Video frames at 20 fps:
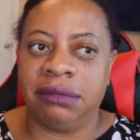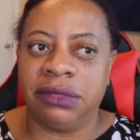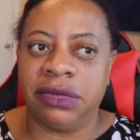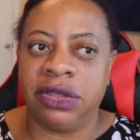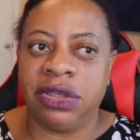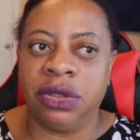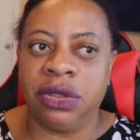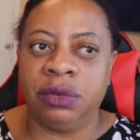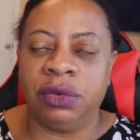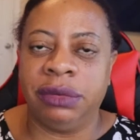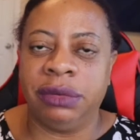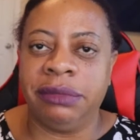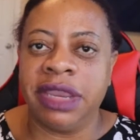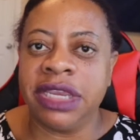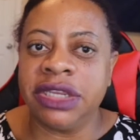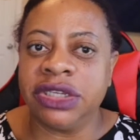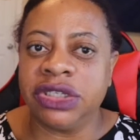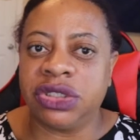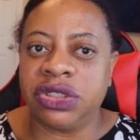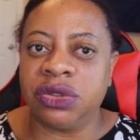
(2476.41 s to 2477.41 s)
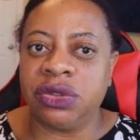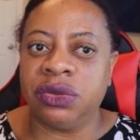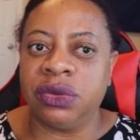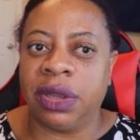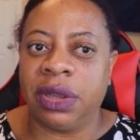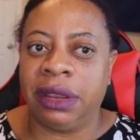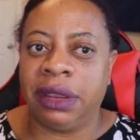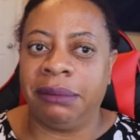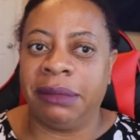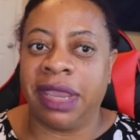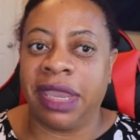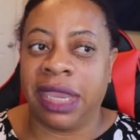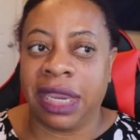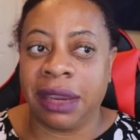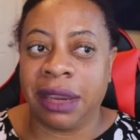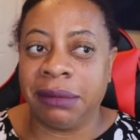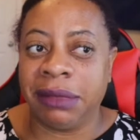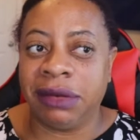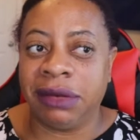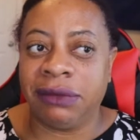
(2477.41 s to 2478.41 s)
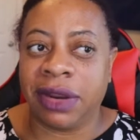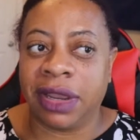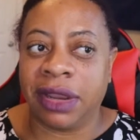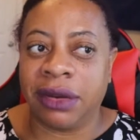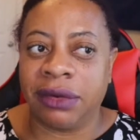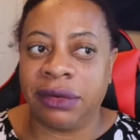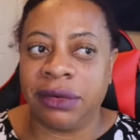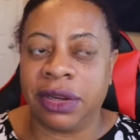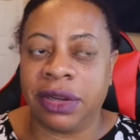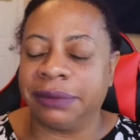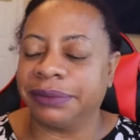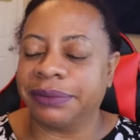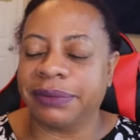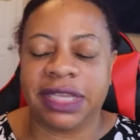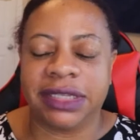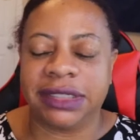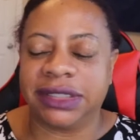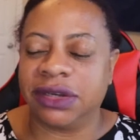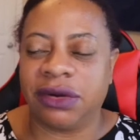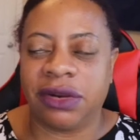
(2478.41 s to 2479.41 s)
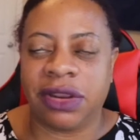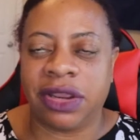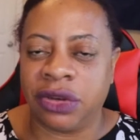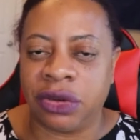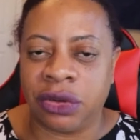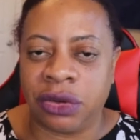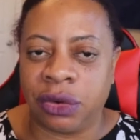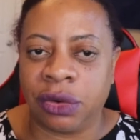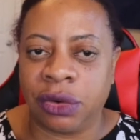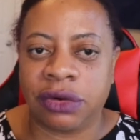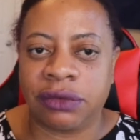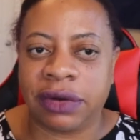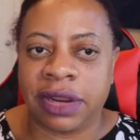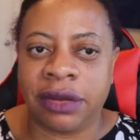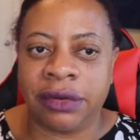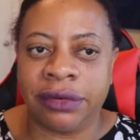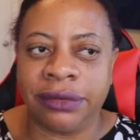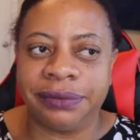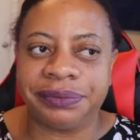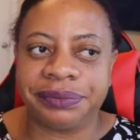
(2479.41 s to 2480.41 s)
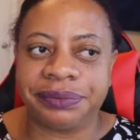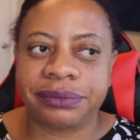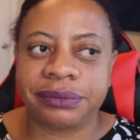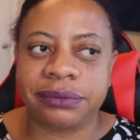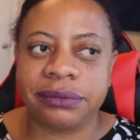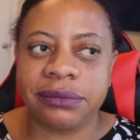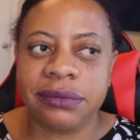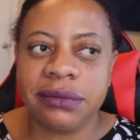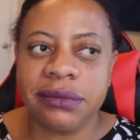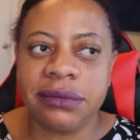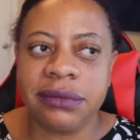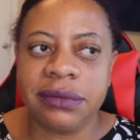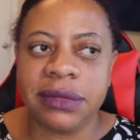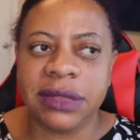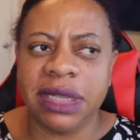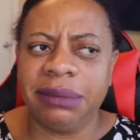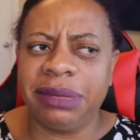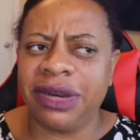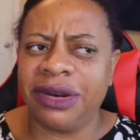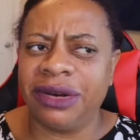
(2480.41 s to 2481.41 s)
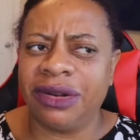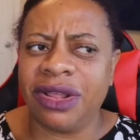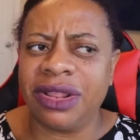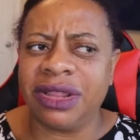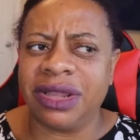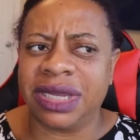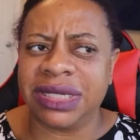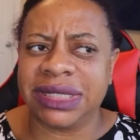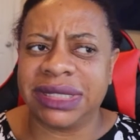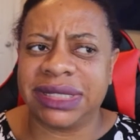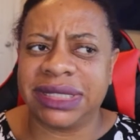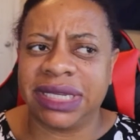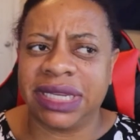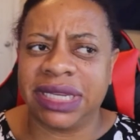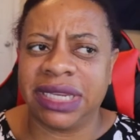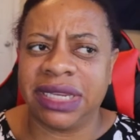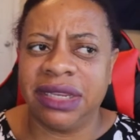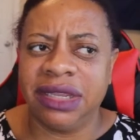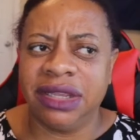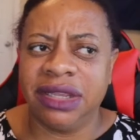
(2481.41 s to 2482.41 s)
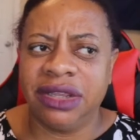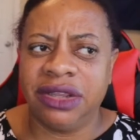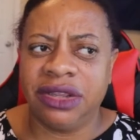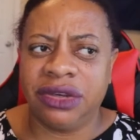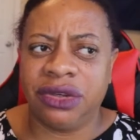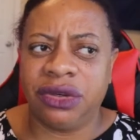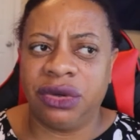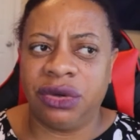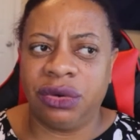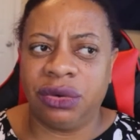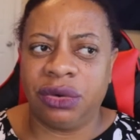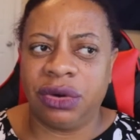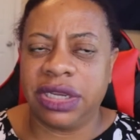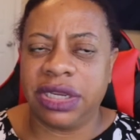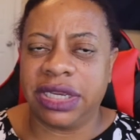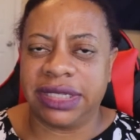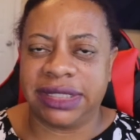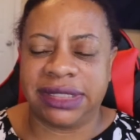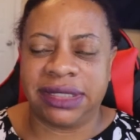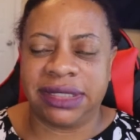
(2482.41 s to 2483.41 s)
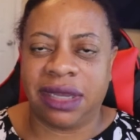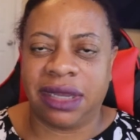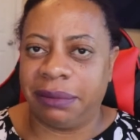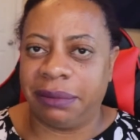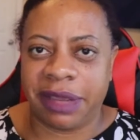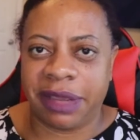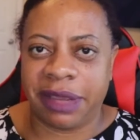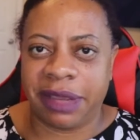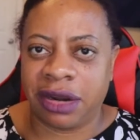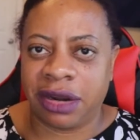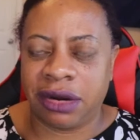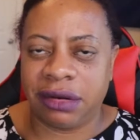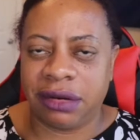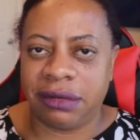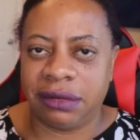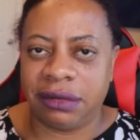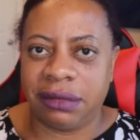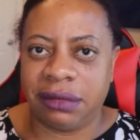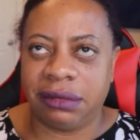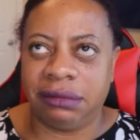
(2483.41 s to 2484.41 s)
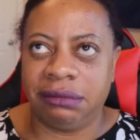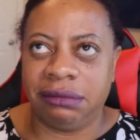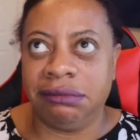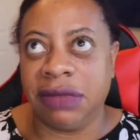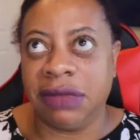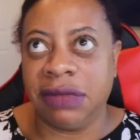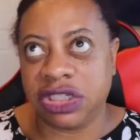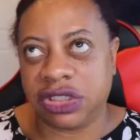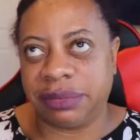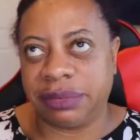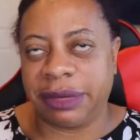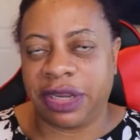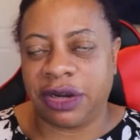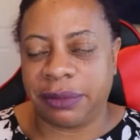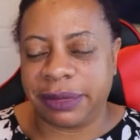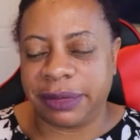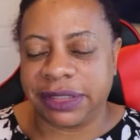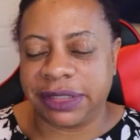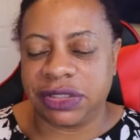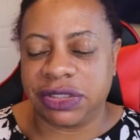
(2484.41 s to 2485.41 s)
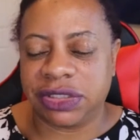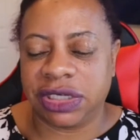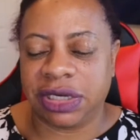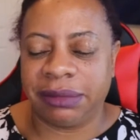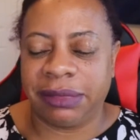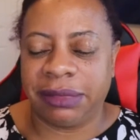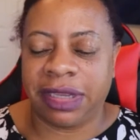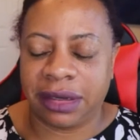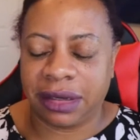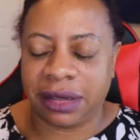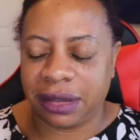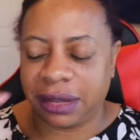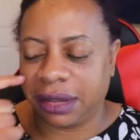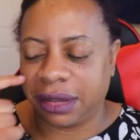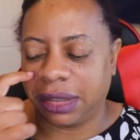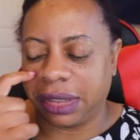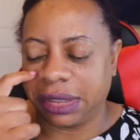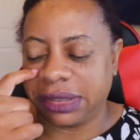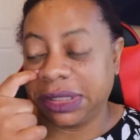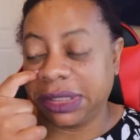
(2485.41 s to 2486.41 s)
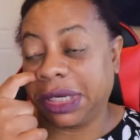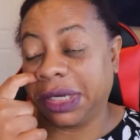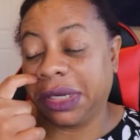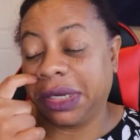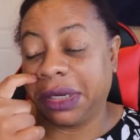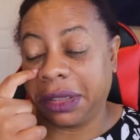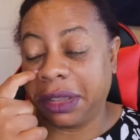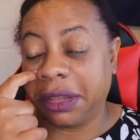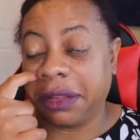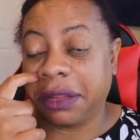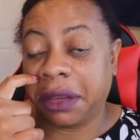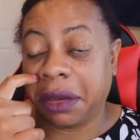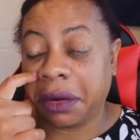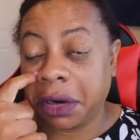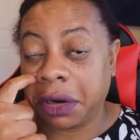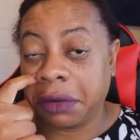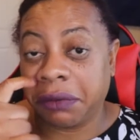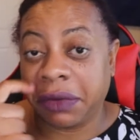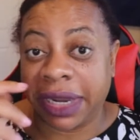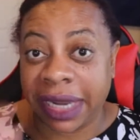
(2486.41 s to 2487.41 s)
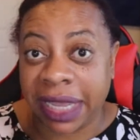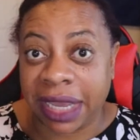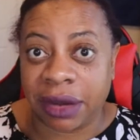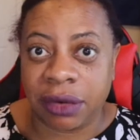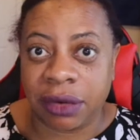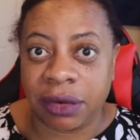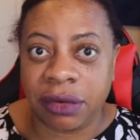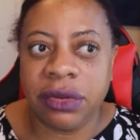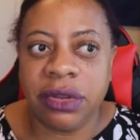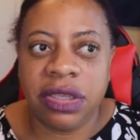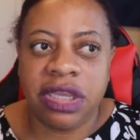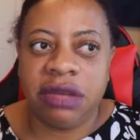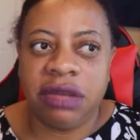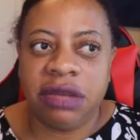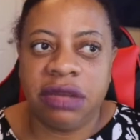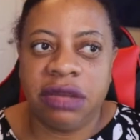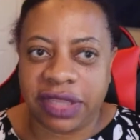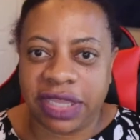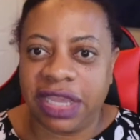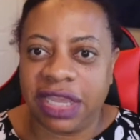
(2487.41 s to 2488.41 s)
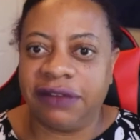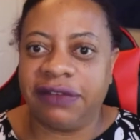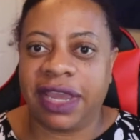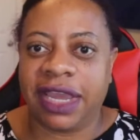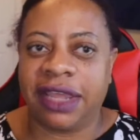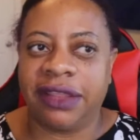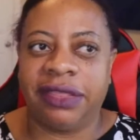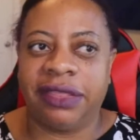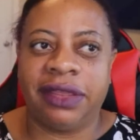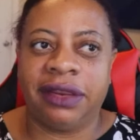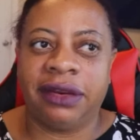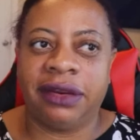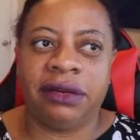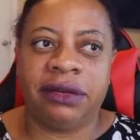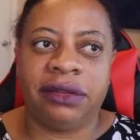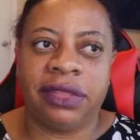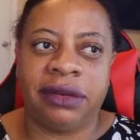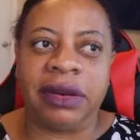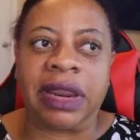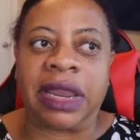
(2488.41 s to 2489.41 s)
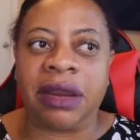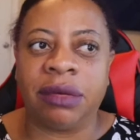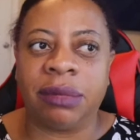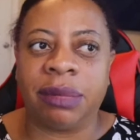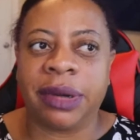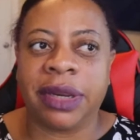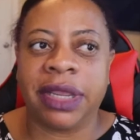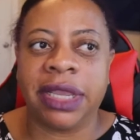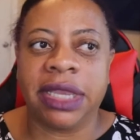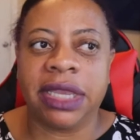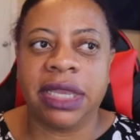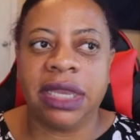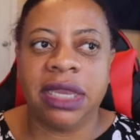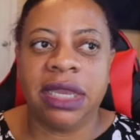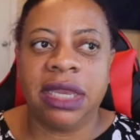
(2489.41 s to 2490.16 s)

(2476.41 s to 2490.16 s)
We may do a Miami route, a New York route, but in all honesty, New York is not in a much better position. I mean, I guess technically they are right now, but they have had their outbreak